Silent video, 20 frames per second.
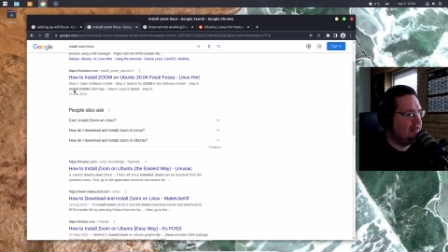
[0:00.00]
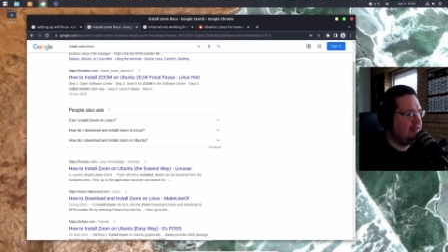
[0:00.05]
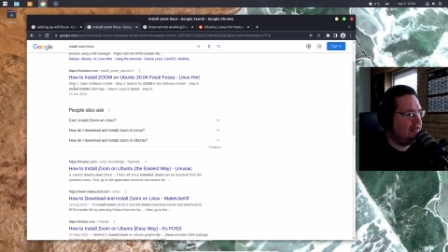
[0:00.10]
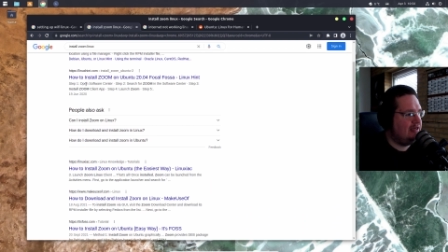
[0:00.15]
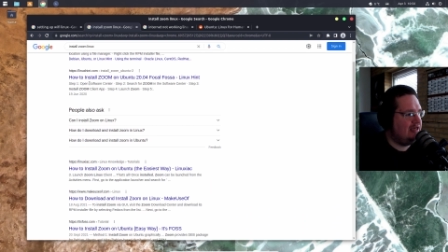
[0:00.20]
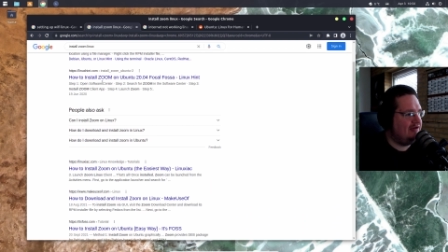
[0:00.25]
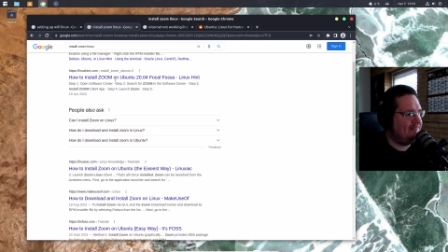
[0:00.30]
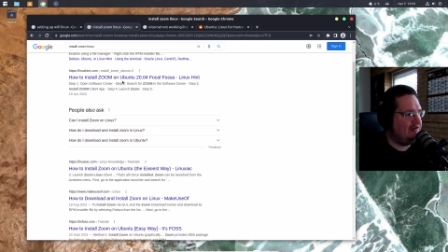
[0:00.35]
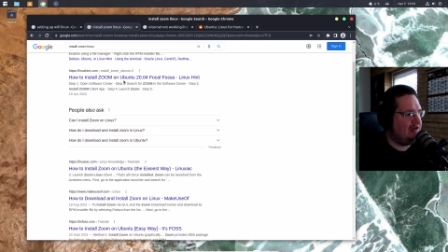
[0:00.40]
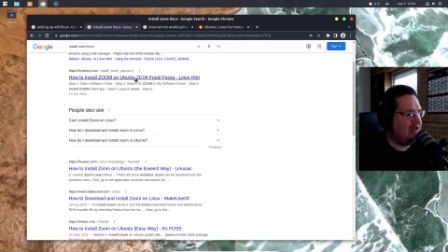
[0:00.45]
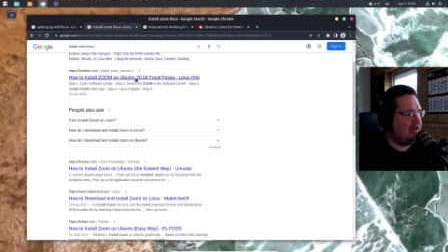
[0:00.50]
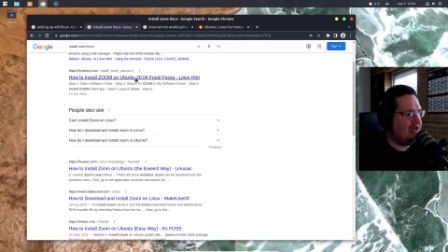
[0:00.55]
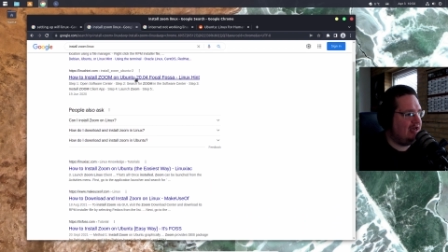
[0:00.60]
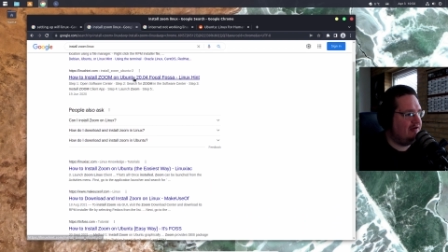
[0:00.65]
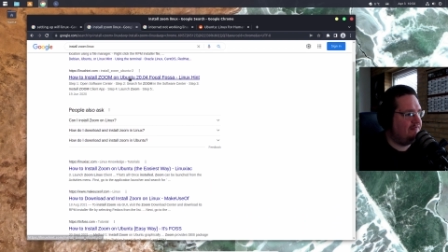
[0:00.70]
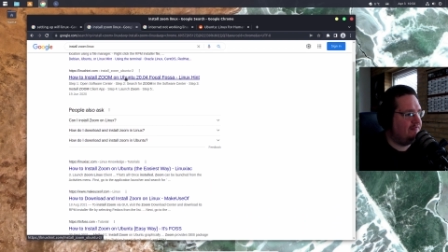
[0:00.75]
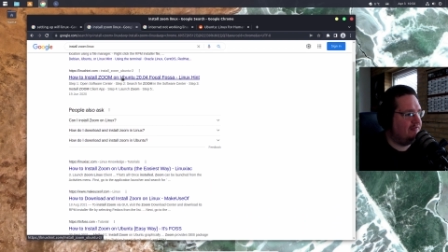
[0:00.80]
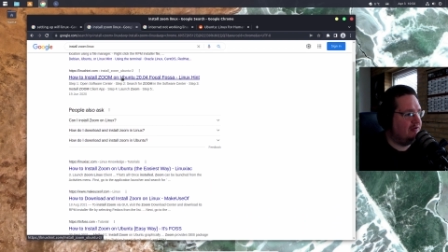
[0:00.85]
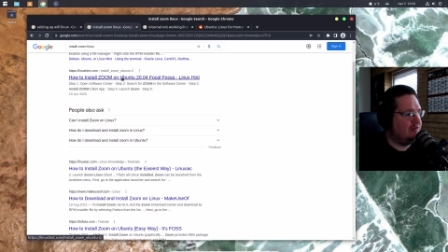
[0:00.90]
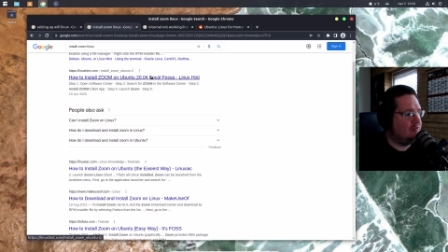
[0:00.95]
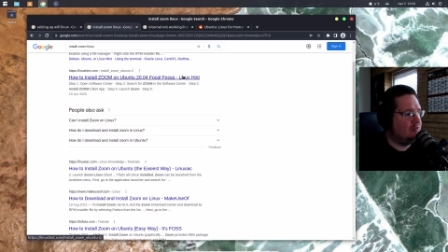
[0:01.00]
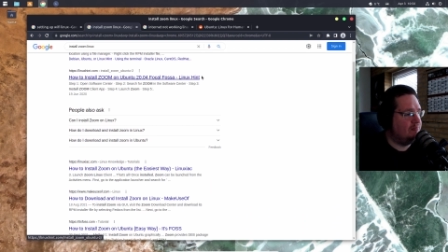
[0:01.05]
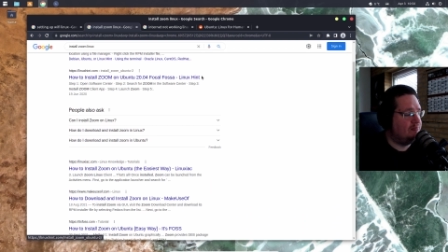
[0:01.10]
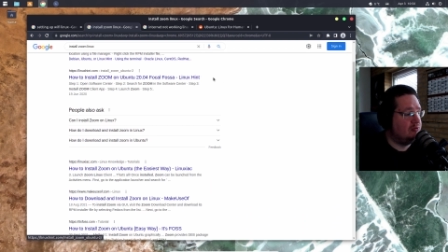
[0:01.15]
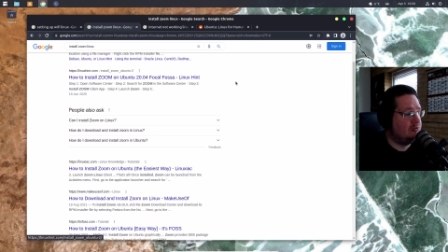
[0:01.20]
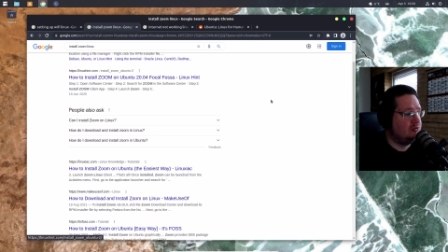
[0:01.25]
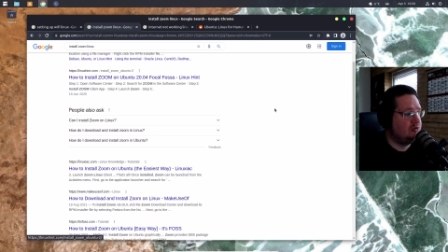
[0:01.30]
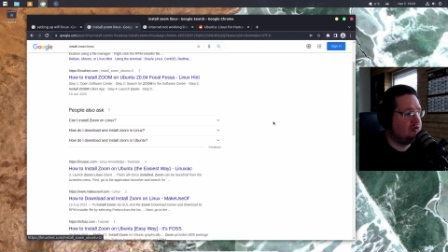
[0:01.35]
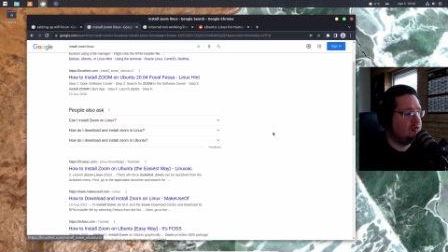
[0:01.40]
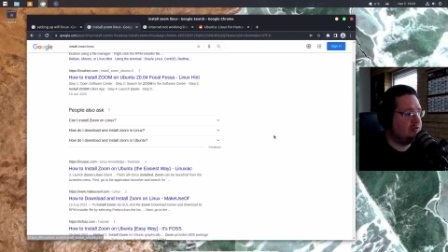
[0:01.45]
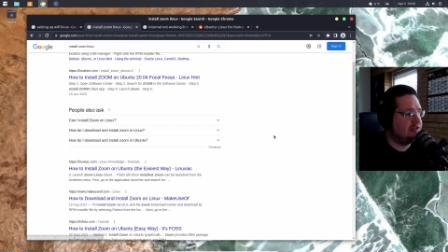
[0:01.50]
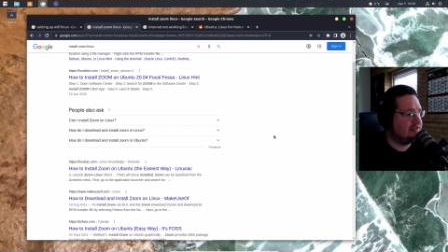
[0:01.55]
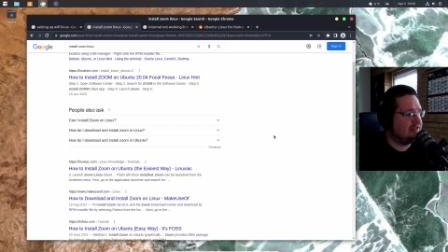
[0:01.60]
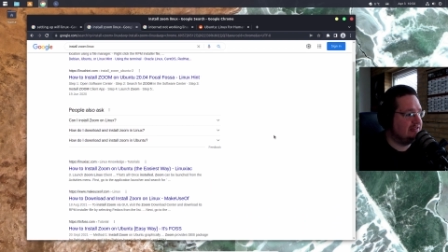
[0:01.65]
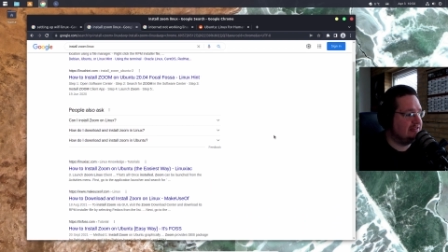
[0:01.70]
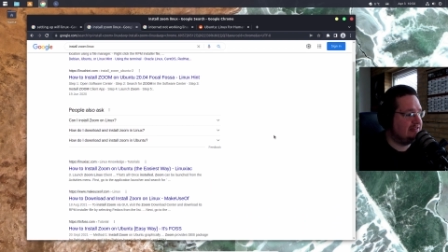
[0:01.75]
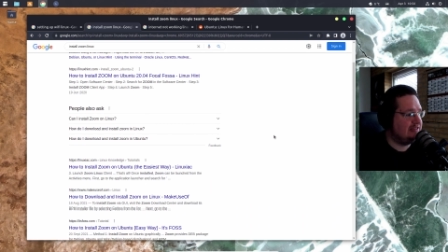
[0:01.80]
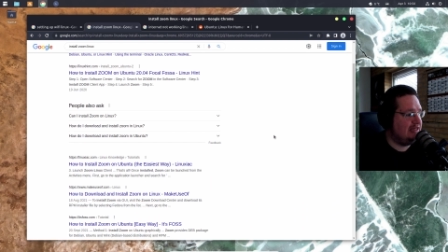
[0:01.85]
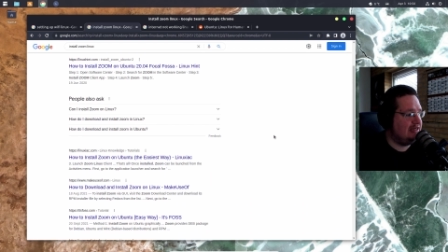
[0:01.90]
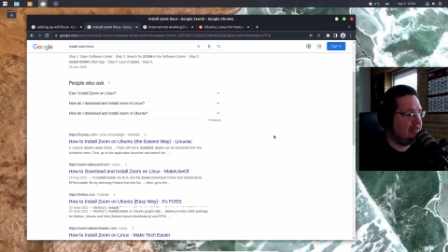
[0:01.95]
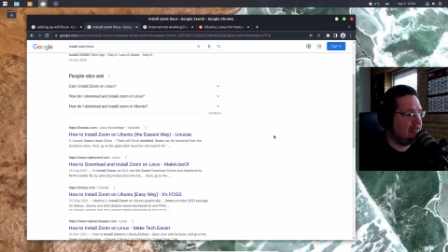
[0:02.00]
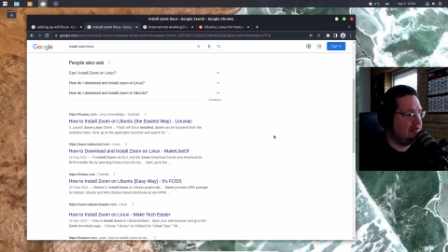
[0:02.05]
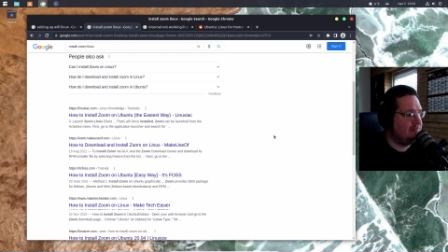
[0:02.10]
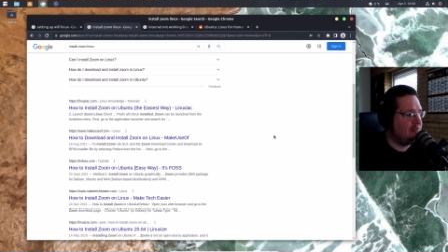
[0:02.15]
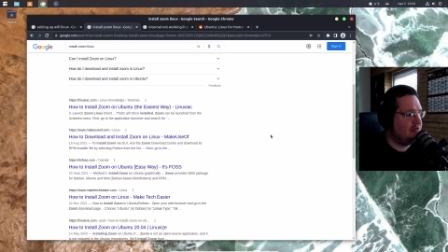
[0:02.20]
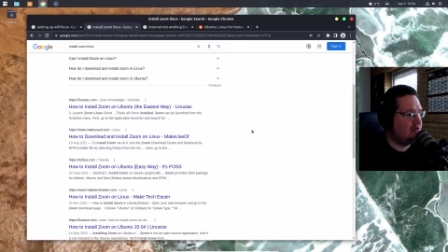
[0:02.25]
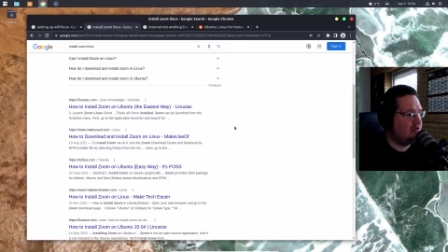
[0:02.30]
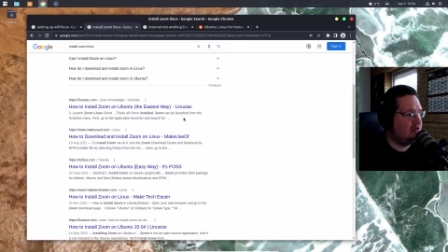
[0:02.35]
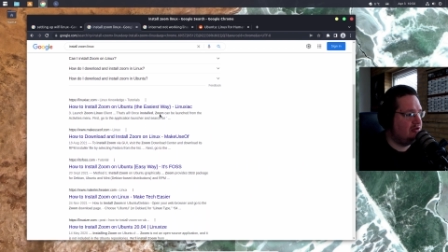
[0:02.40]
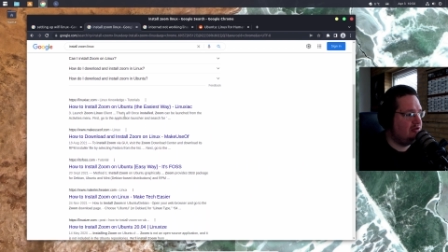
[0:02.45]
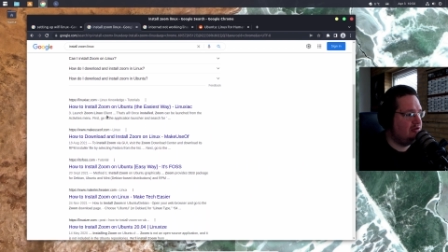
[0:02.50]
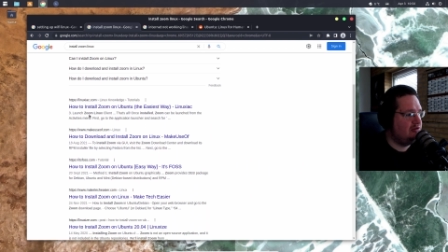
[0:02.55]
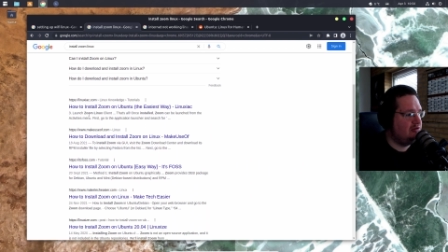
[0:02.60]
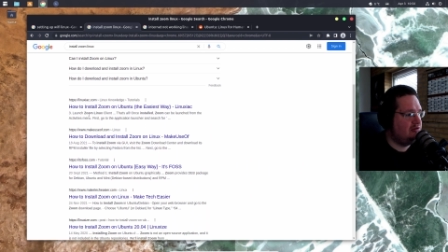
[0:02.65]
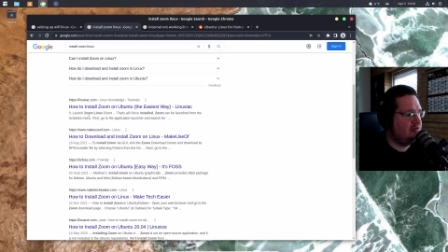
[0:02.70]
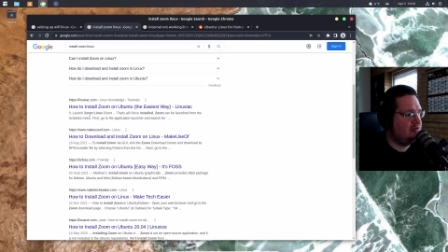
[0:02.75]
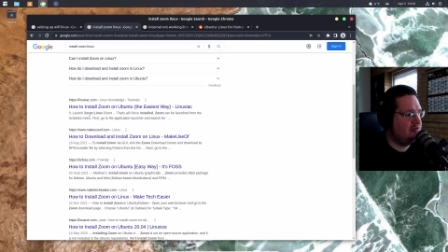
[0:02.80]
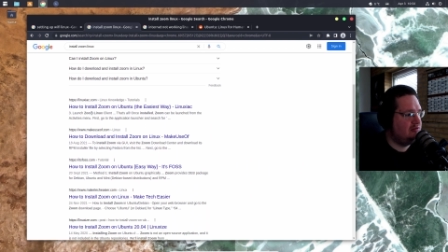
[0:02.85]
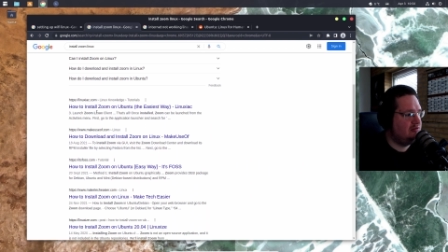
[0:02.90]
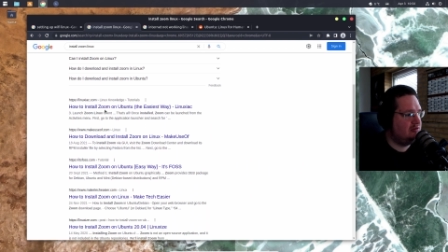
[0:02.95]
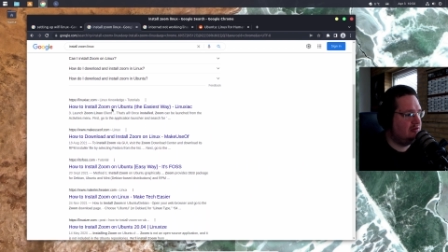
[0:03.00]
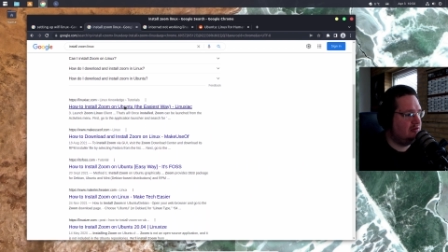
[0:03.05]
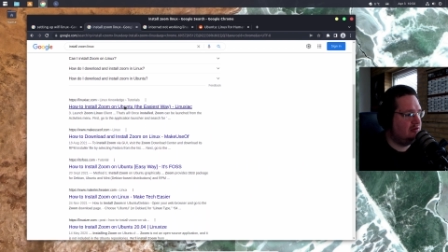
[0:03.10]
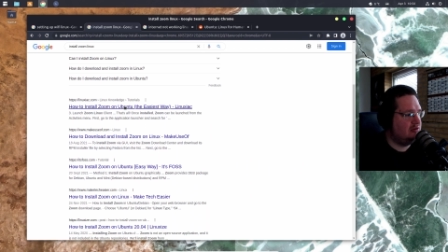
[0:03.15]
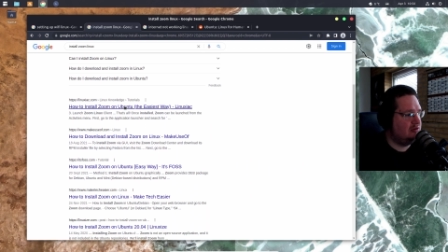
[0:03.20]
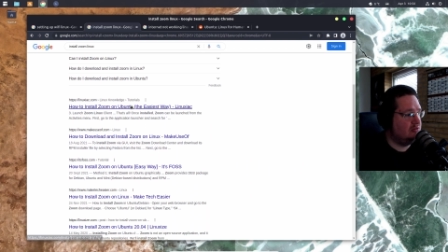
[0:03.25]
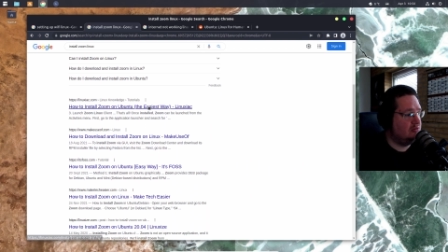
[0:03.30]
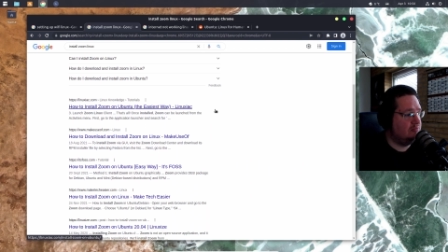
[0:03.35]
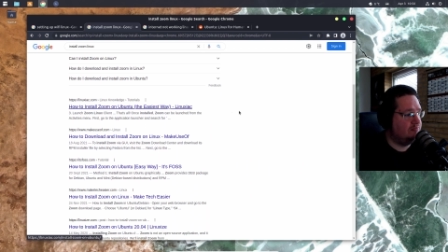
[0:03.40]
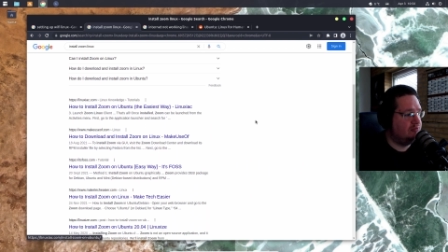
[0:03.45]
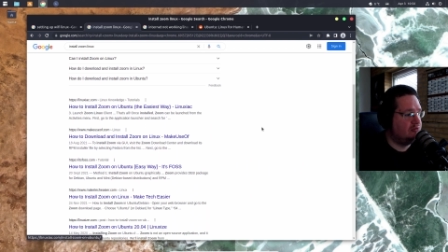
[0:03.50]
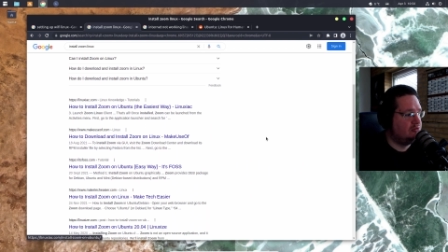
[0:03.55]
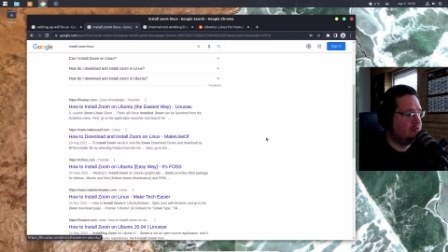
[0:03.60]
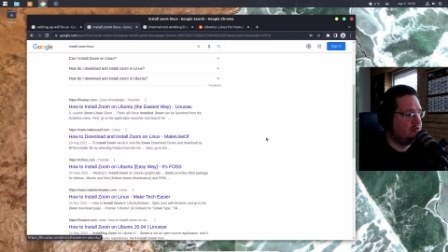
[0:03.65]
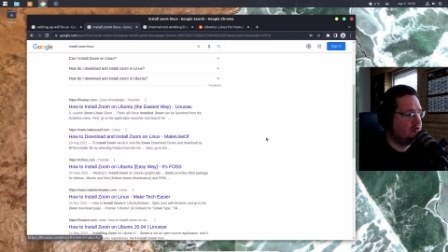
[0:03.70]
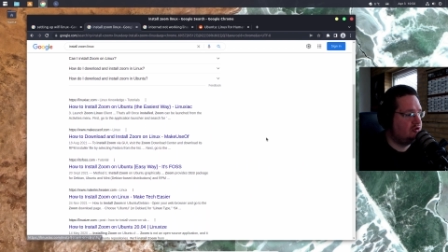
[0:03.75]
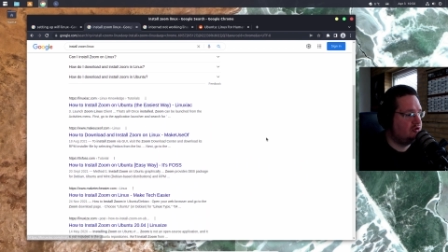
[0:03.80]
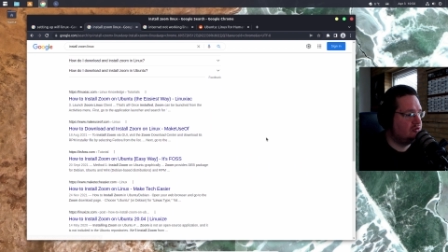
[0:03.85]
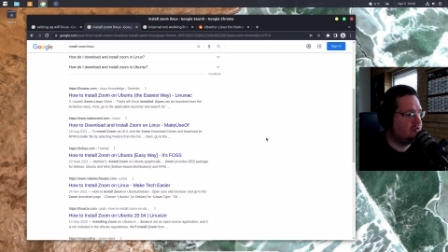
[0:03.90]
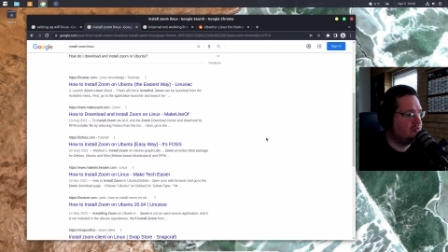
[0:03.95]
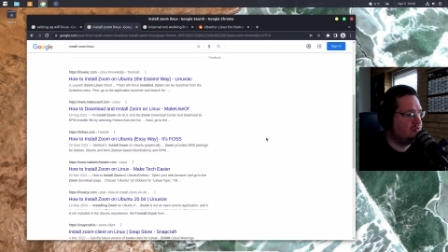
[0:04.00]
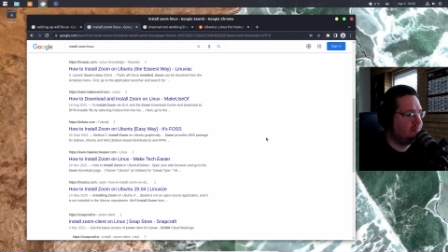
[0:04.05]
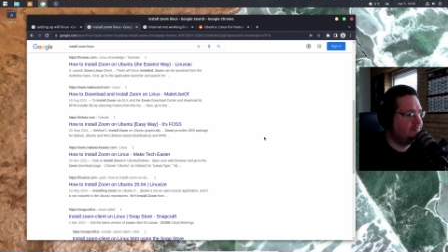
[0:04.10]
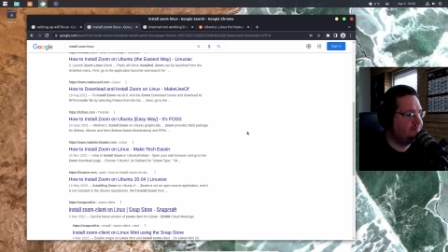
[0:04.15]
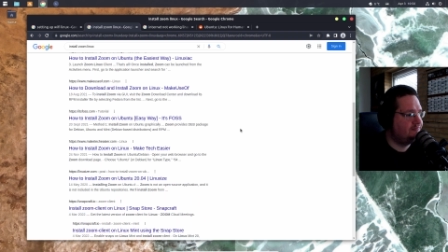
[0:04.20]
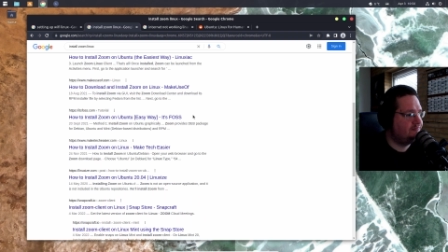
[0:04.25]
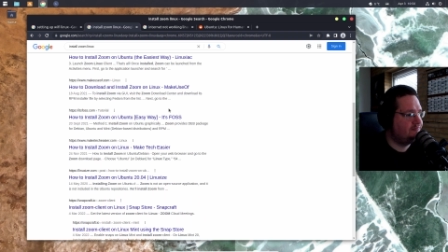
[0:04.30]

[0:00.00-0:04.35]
Here we have uh, Ubuntu is the second one. Uh, Ubuntu.